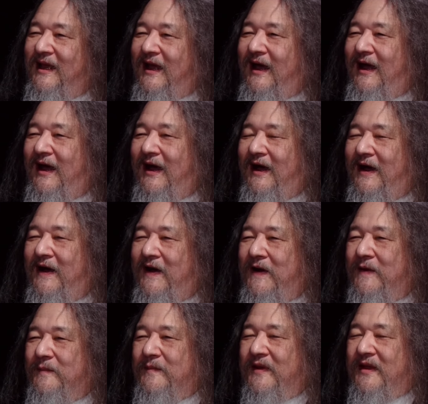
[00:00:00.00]
Uh,
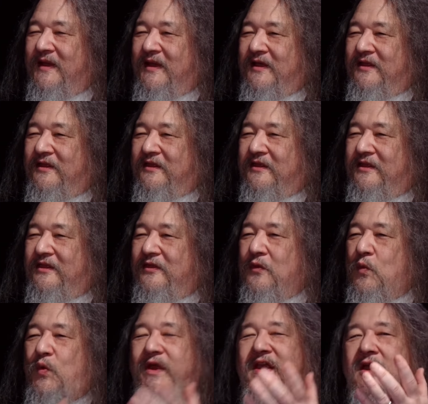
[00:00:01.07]
um,
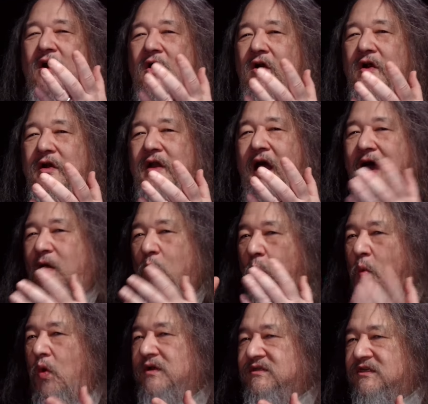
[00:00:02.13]
we are not
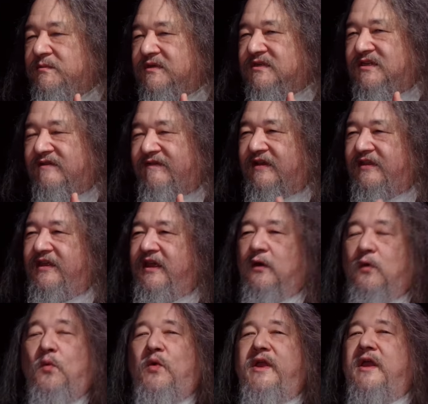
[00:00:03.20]
one specific
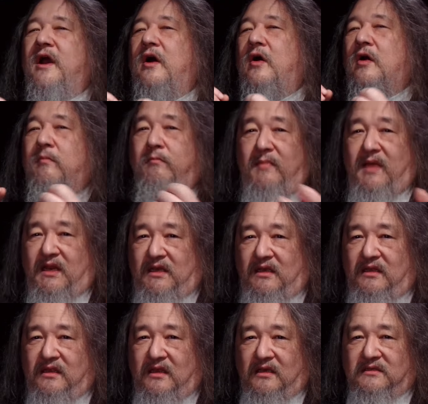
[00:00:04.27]
thing, we are many
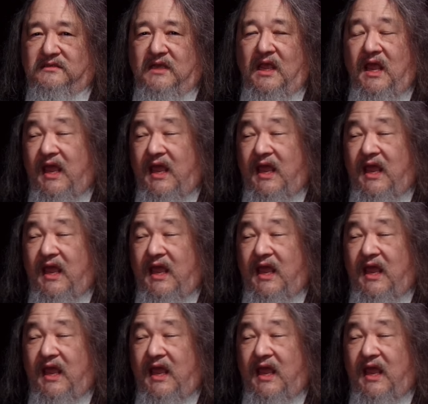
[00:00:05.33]
things.